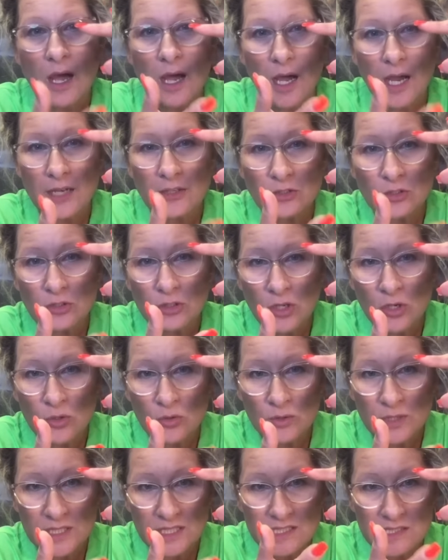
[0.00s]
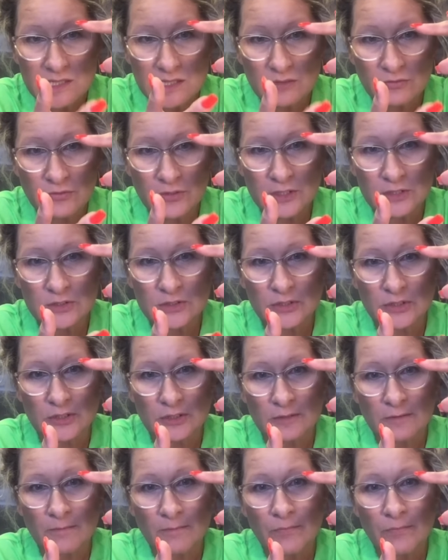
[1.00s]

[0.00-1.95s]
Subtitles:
Undercoat is the filter.